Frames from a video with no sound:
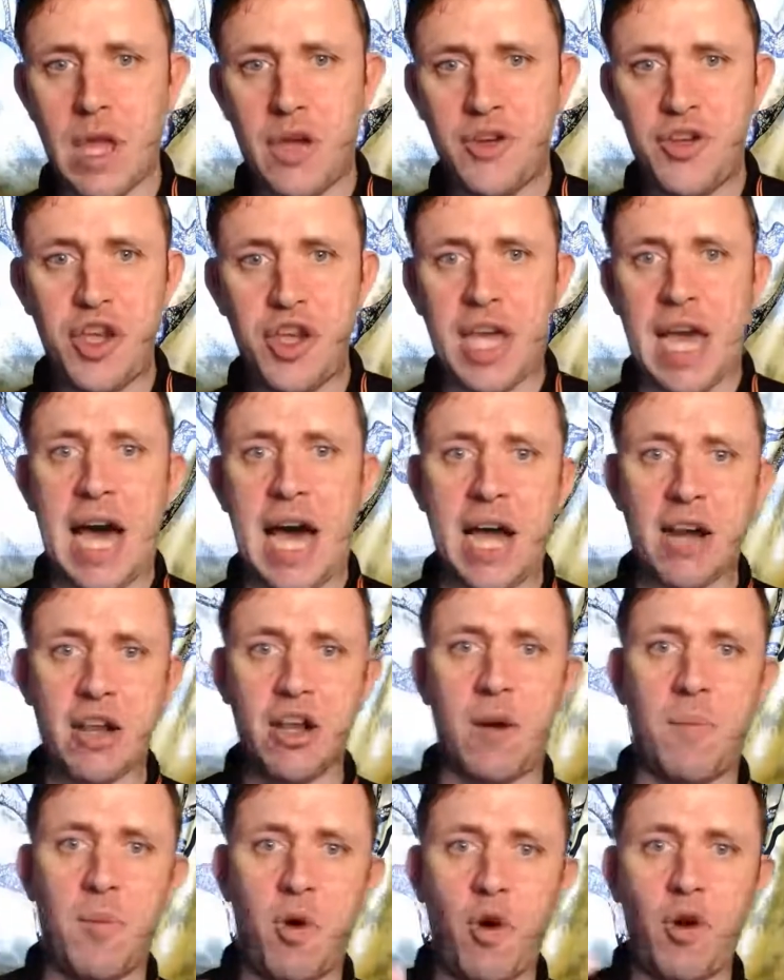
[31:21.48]
you can
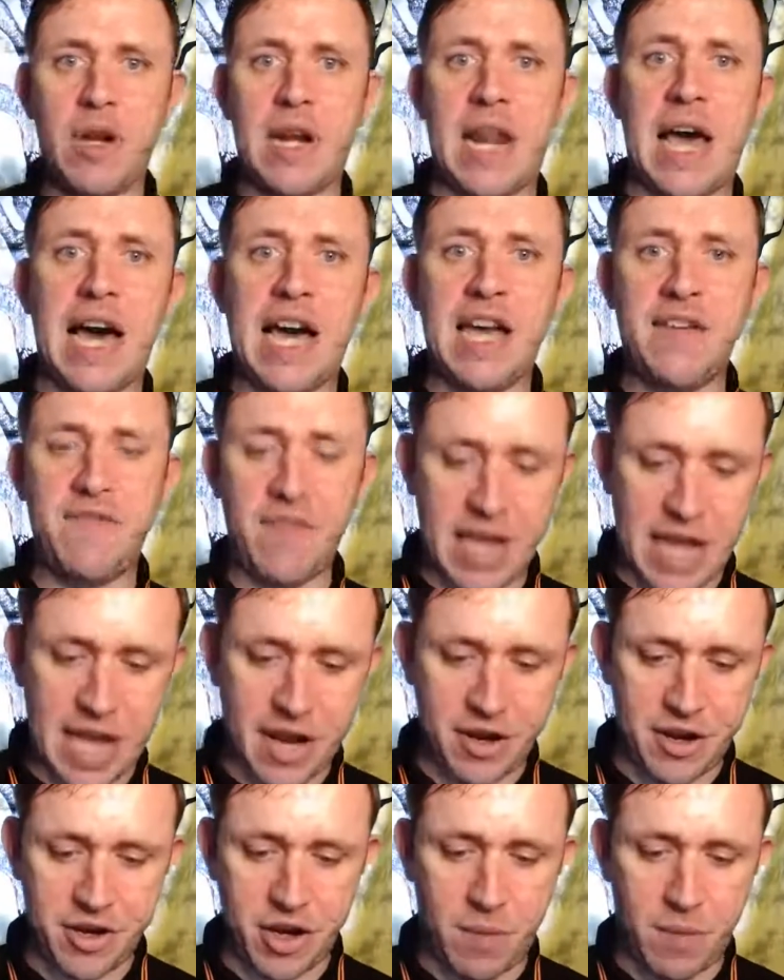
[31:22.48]
come on live and get
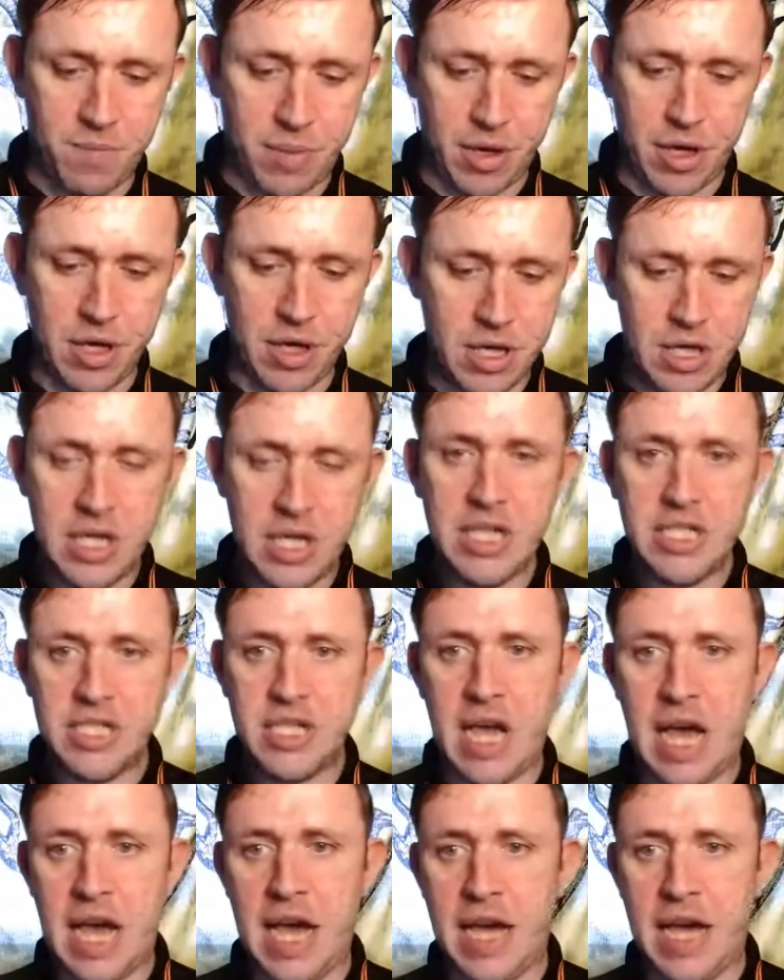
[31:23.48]
it done, but
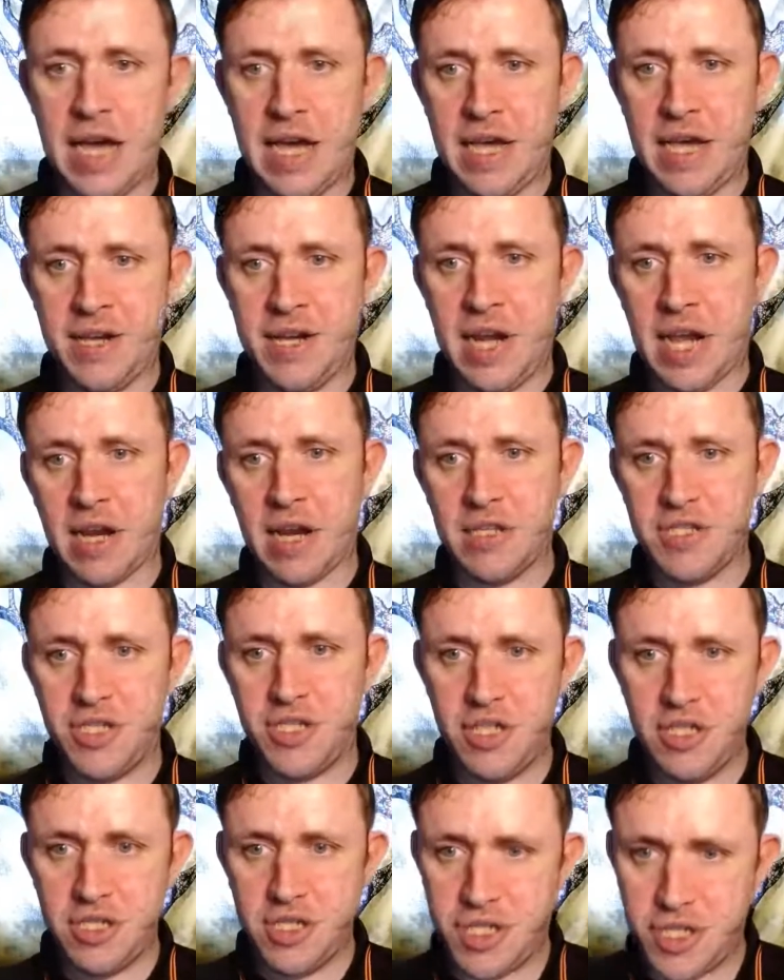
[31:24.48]
Nicola
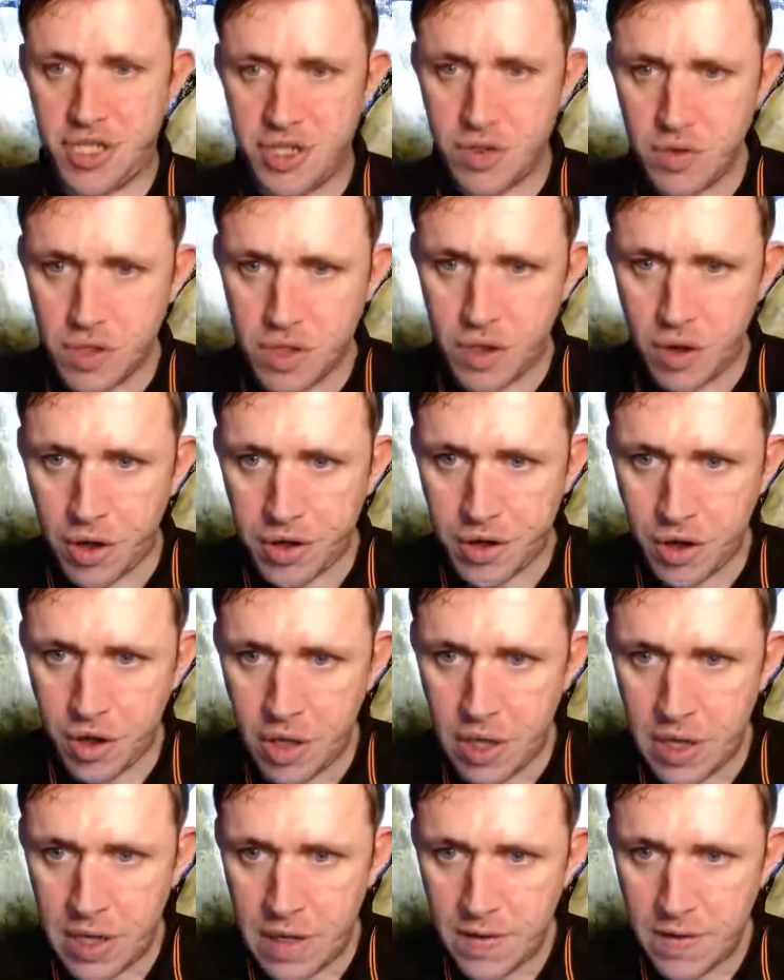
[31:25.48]
chose not to.